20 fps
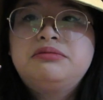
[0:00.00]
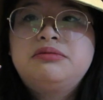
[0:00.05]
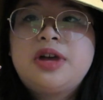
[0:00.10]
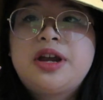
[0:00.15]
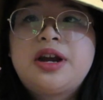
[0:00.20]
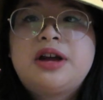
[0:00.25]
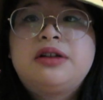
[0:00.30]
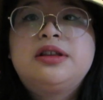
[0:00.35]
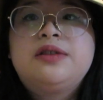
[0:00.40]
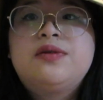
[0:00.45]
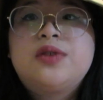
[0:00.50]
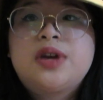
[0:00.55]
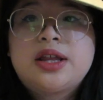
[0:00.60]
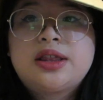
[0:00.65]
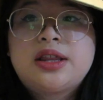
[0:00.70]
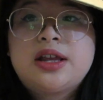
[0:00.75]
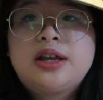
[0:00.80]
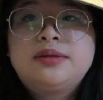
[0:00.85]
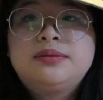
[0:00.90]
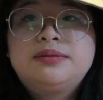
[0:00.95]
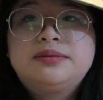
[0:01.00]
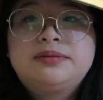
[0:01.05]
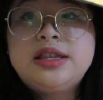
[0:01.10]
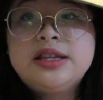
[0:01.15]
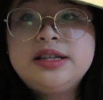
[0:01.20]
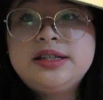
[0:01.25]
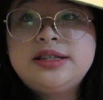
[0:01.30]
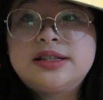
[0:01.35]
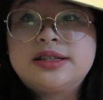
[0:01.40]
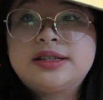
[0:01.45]
And I'll leave it at that.
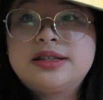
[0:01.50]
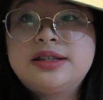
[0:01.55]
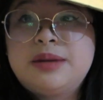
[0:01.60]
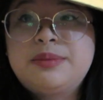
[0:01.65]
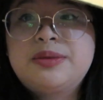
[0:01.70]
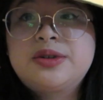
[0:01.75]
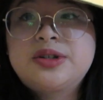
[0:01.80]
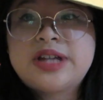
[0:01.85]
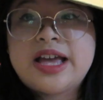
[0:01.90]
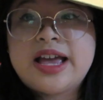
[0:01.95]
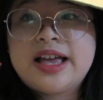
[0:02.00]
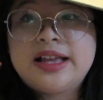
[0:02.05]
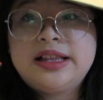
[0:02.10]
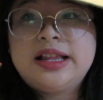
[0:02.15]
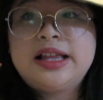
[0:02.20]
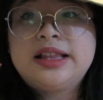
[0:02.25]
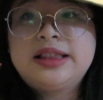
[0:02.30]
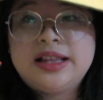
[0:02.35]
This is number 10,